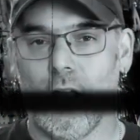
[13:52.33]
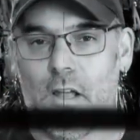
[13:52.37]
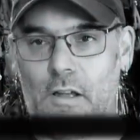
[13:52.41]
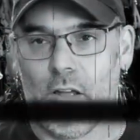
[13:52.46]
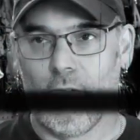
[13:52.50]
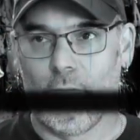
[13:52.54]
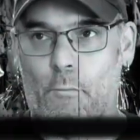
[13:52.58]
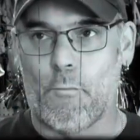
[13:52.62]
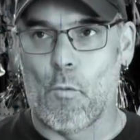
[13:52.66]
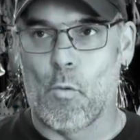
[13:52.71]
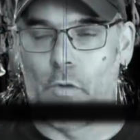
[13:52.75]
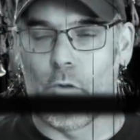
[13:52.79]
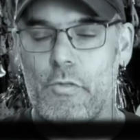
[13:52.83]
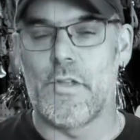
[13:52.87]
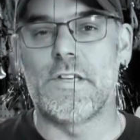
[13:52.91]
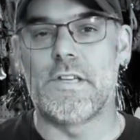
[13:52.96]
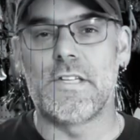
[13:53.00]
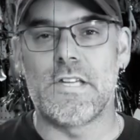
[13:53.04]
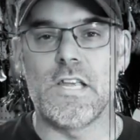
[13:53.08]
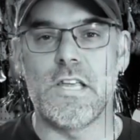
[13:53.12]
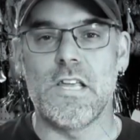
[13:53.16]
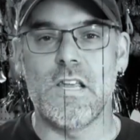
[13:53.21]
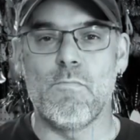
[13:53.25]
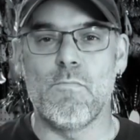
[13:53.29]
for the
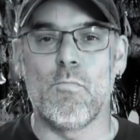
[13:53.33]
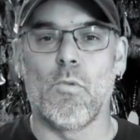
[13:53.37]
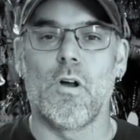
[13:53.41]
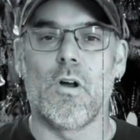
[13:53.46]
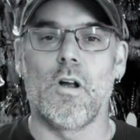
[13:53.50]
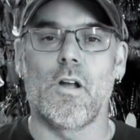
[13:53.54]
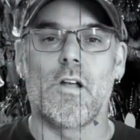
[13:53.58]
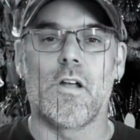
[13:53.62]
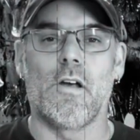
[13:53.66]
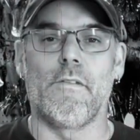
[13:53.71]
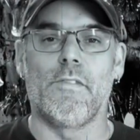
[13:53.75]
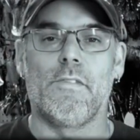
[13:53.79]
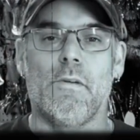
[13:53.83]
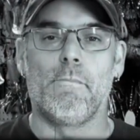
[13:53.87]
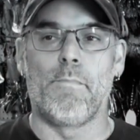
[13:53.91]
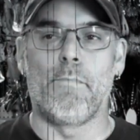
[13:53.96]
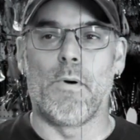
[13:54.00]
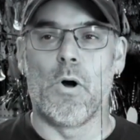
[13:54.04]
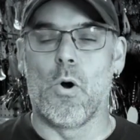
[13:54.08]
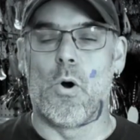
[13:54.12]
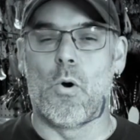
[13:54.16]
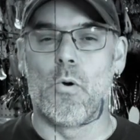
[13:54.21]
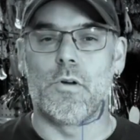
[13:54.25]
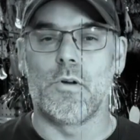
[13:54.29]
teamwork of the
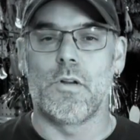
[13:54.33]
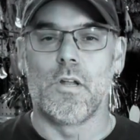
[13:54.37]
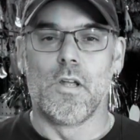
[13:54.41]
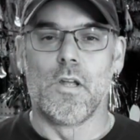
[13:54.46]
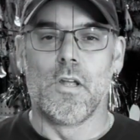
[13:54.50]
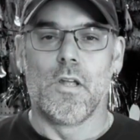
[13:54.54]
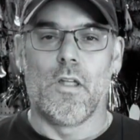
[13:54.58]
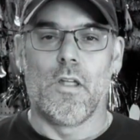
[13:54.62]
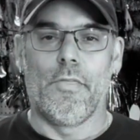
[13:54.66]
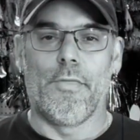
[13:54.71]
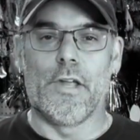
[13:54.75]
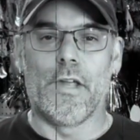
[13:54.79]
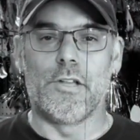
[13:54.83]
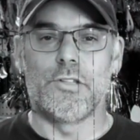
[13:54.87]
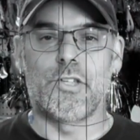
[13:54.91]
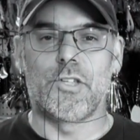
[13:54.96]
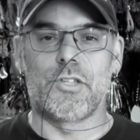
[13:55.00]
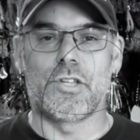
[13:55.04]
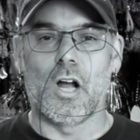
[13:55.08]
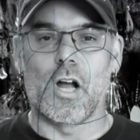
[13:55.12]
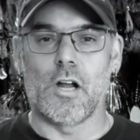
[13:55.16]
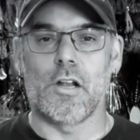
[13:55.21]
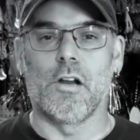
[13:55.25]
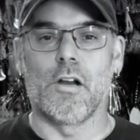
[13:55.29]
boat than
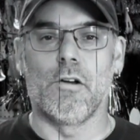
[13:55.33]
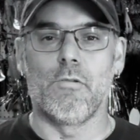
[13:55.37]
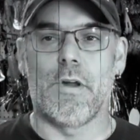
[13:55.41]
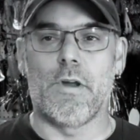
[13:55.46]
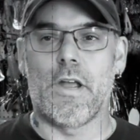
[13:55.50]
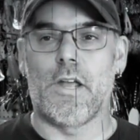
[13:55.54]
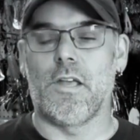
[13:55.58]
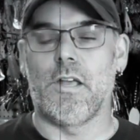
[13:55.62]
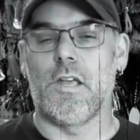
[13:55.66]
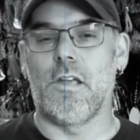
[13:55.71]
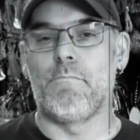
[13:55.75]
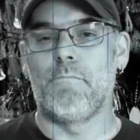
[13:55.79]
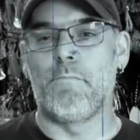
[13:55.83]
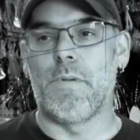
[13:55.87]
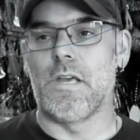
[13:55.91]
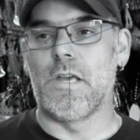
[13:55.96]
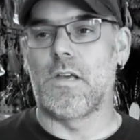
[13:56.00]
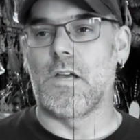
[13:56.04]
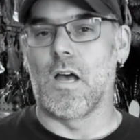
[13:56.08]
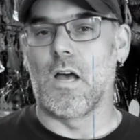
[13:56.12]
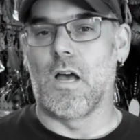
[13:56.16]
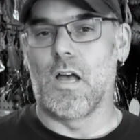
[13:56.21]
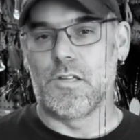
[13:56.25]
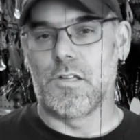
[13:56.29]
sucker rigging
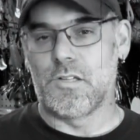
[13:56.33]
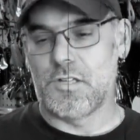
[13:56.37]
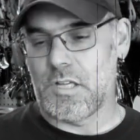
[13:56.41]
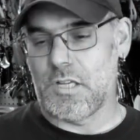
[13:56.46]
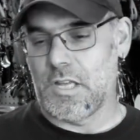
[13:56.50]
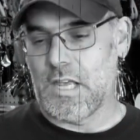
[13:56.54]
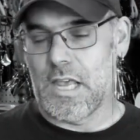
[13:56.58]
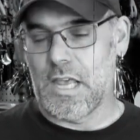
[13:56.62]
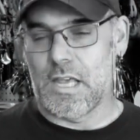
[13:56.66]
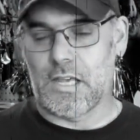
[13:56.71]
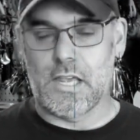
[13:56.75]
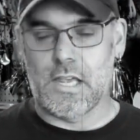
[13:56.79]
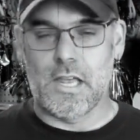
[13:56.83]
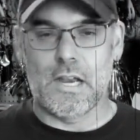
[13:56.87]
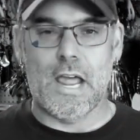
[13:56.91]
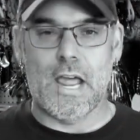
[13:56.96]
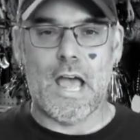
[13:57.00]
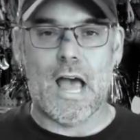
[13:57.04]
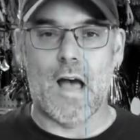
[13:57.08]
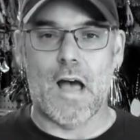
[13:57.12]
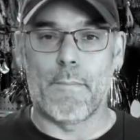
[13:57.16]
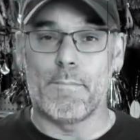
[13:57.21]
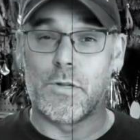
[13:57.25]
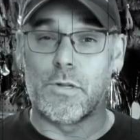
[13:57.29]
because it can
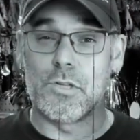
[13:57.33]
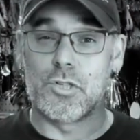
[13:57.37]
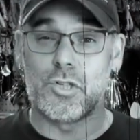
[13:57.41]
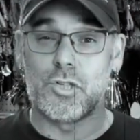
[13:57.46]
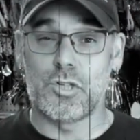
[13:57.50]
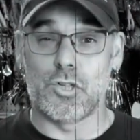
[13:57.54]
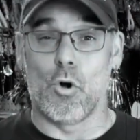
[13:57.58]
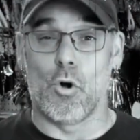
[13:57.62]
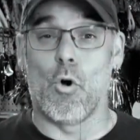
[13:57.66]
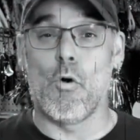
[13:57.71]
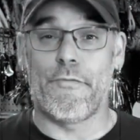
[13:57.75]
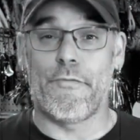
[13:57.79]
happen so